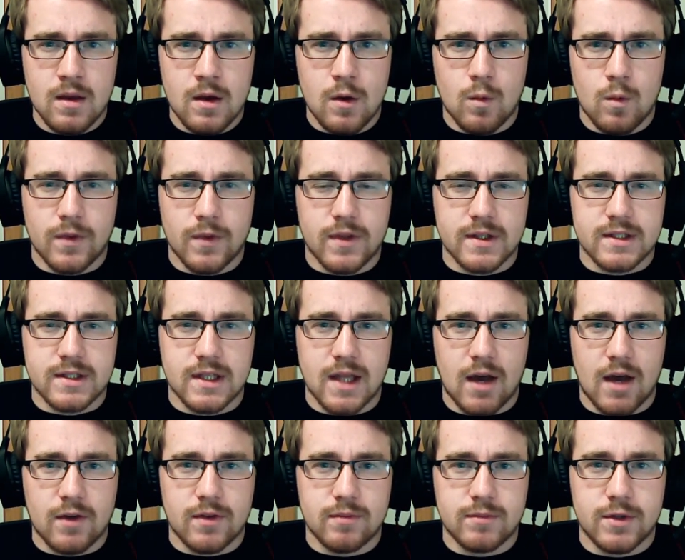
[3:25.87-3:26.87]
What this
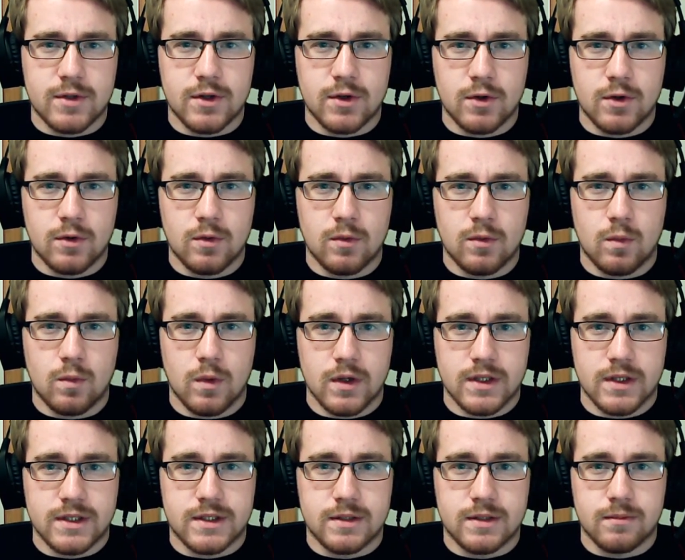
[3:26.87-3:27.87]
allowed them to do
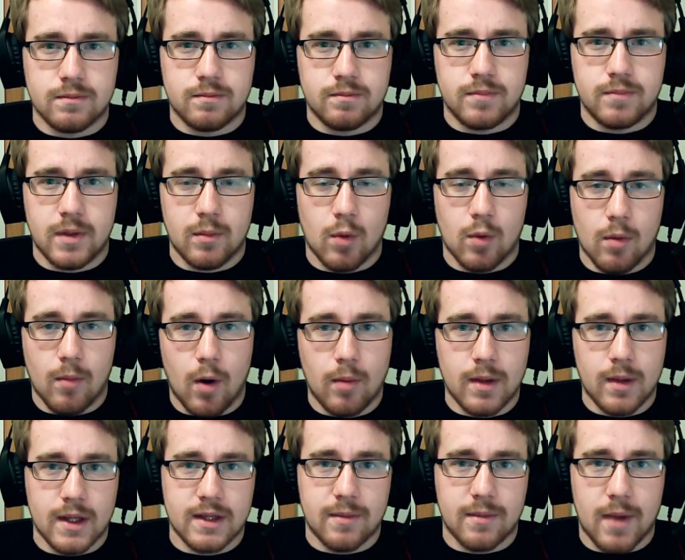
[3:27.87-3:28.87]
was be more
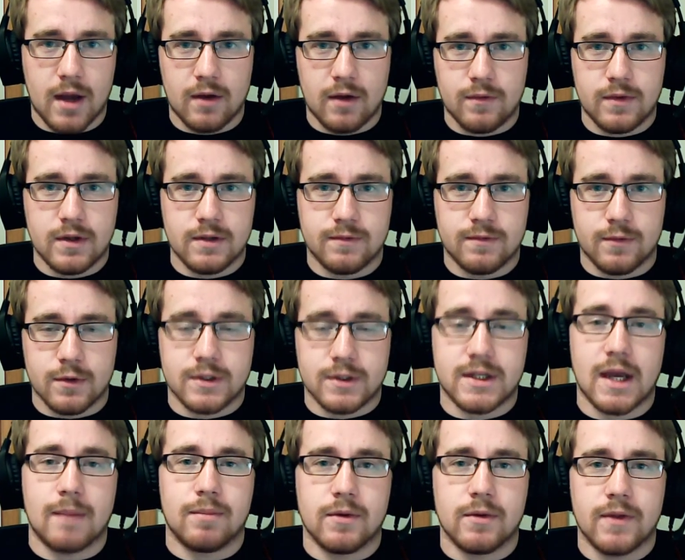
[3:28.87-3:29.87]
mobile on the battlefield. For
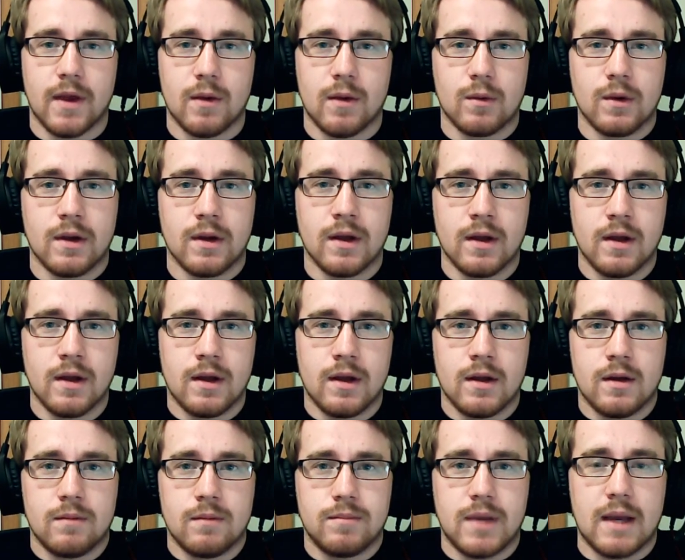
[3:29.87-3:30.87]
example, they would
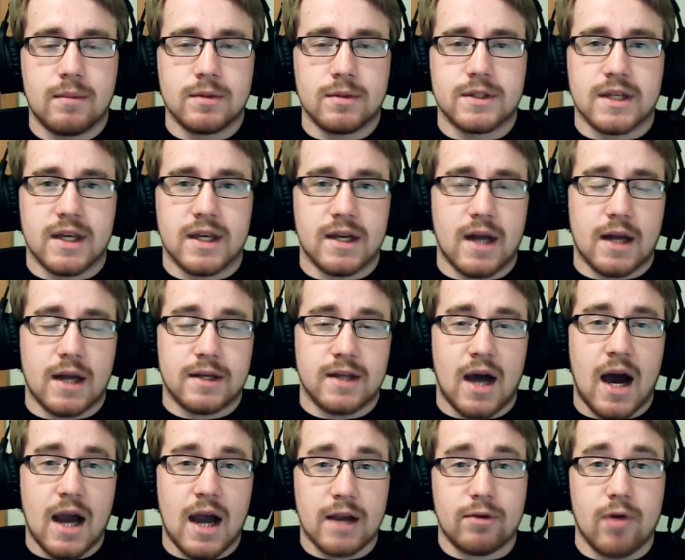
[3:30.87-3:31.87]
be able to get to
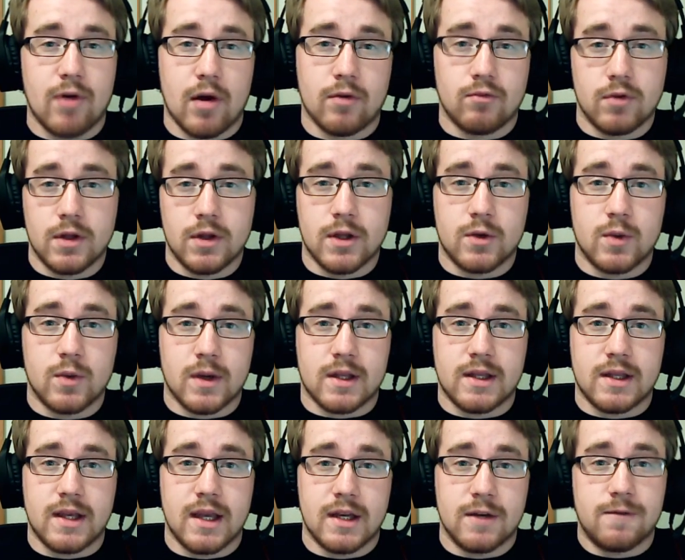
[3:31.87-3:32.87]
high ground really
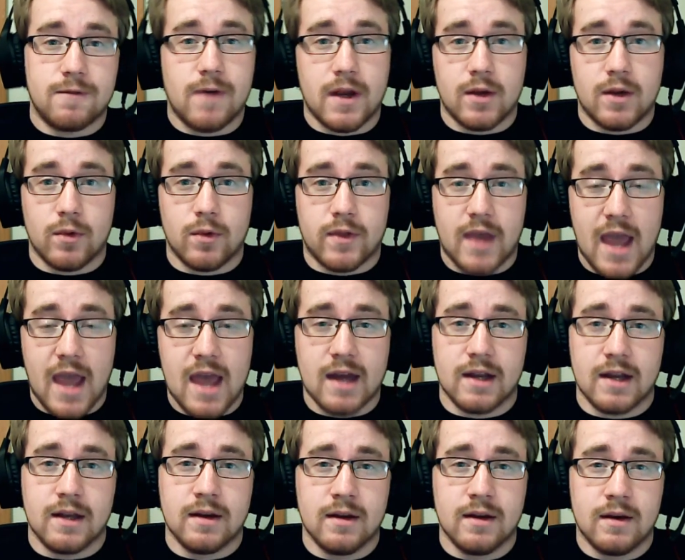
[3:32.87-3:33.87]
quickly and defend it with
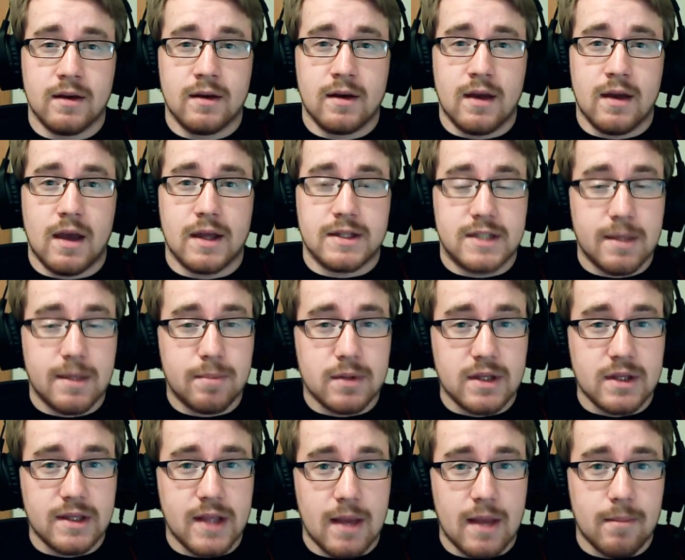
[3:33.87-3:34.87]
cannon, and
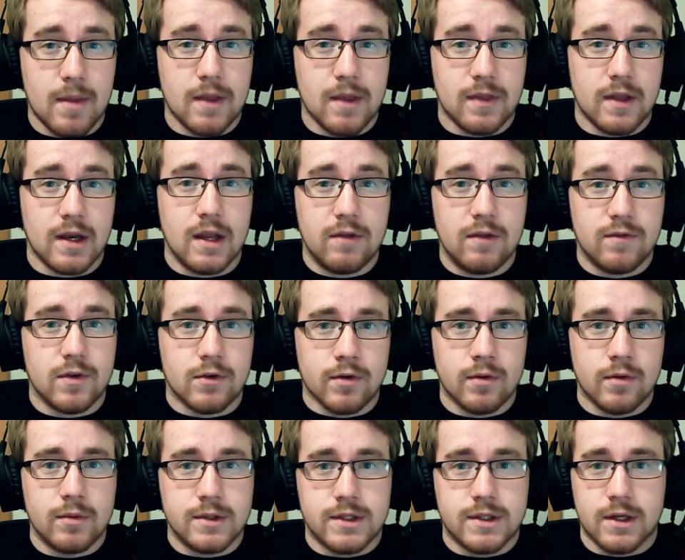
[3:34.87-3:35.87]
typically that meant that
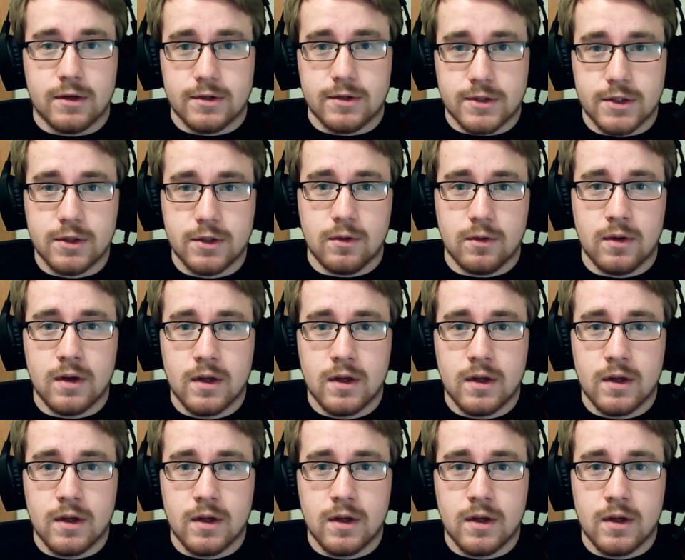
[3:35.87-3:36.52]
infantry was there too.